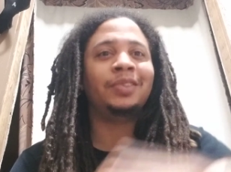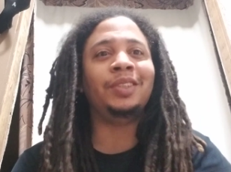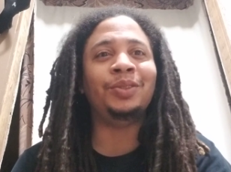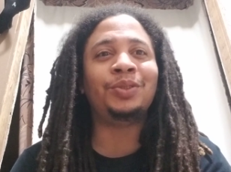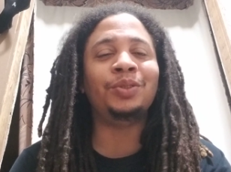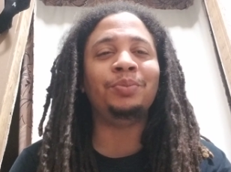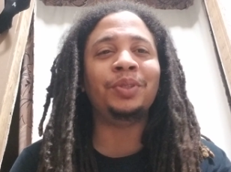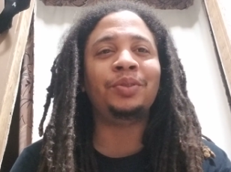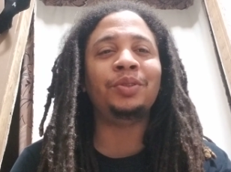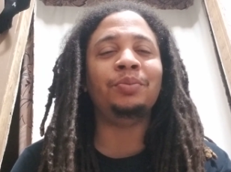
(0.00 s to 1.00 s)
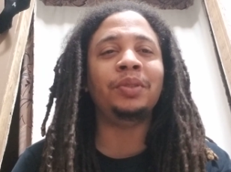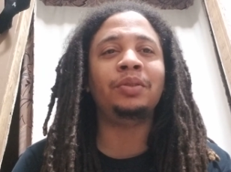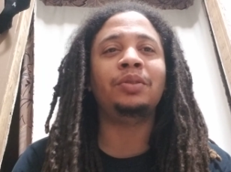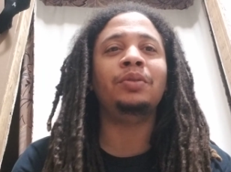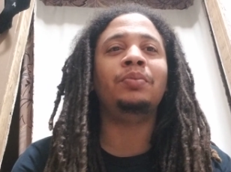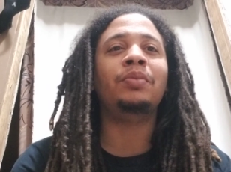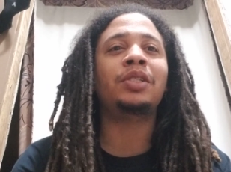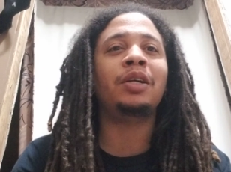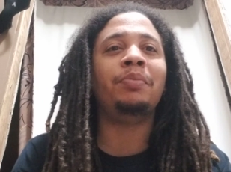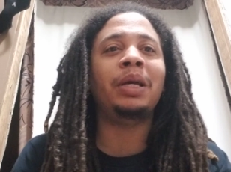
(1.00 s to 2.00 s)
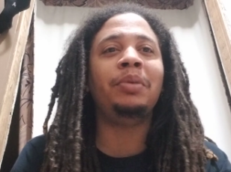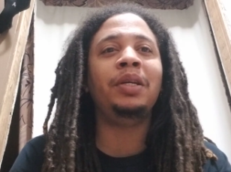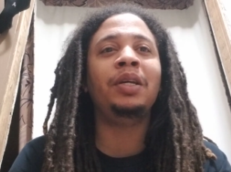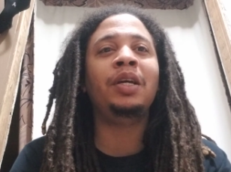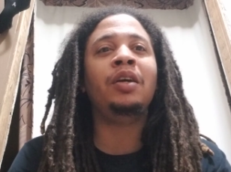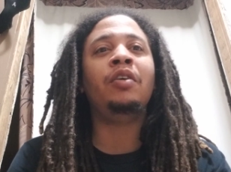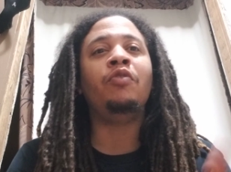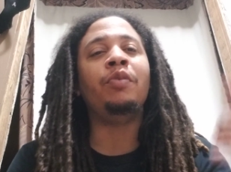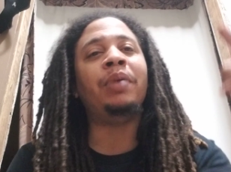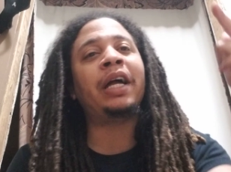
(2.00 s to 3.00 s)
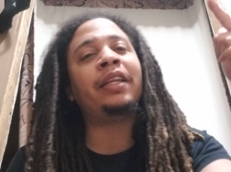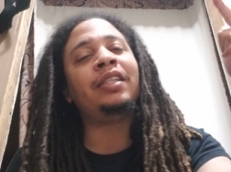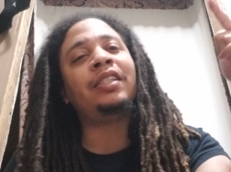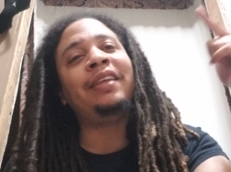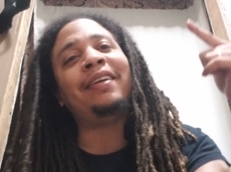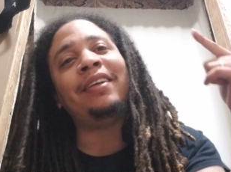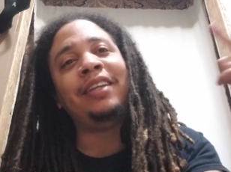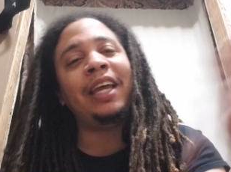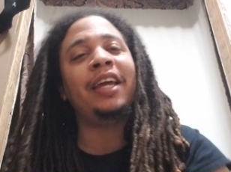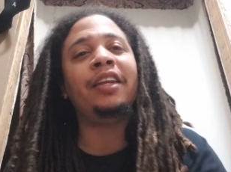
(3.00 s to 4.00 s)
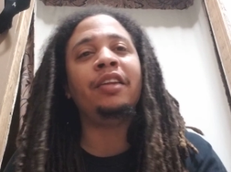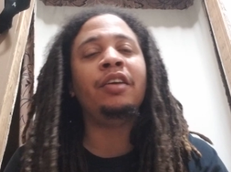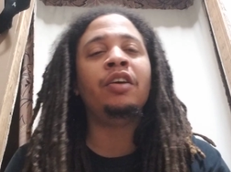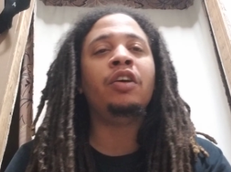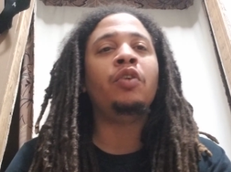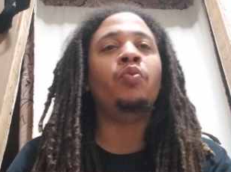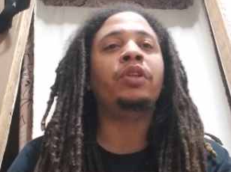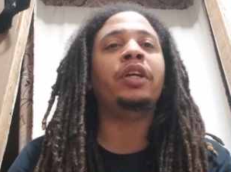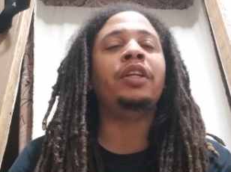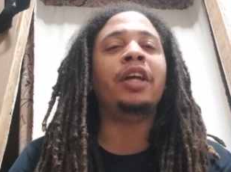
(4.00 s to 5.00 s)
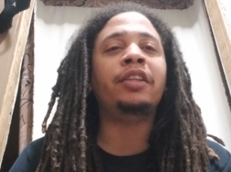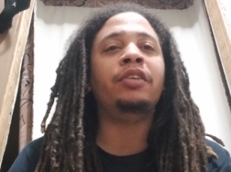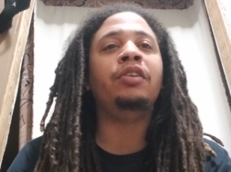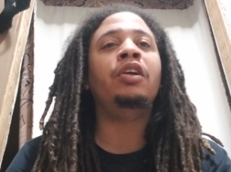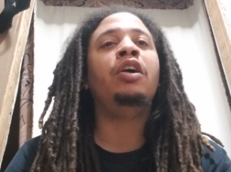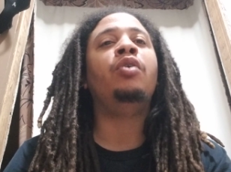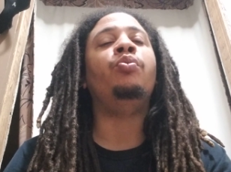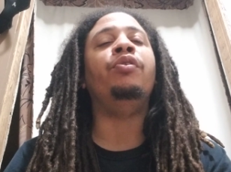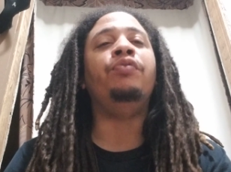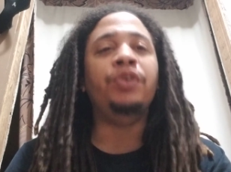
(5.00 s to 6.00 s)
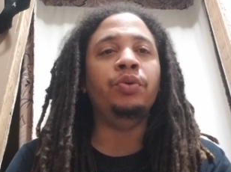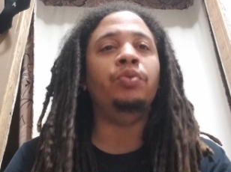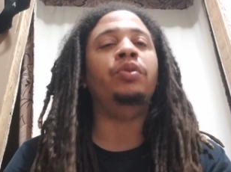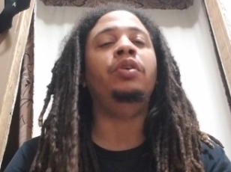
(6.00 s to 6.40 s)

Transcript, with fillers: YouTube, YouTube, YouTube. What's up, baby? We back in this thing again with another review.